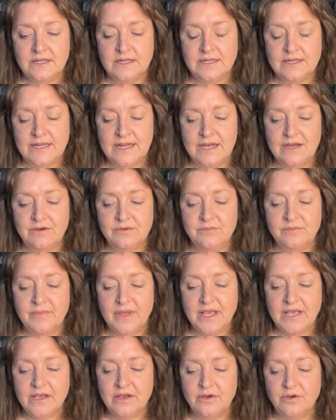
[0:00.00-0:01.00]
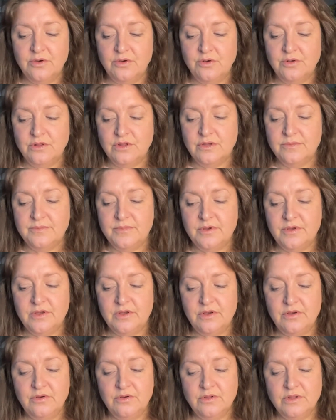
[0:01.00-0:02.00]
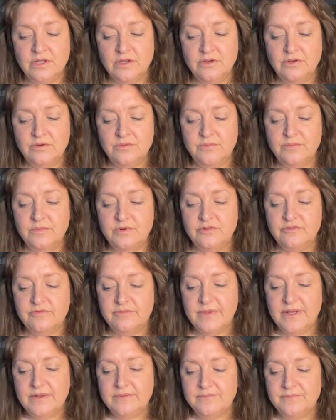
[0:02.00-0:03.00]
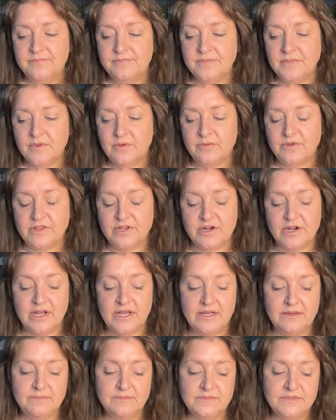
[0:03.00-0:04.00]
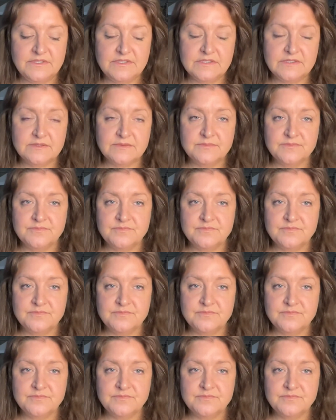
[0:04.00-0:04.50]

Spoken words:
Now make a hula hoop movement with your hips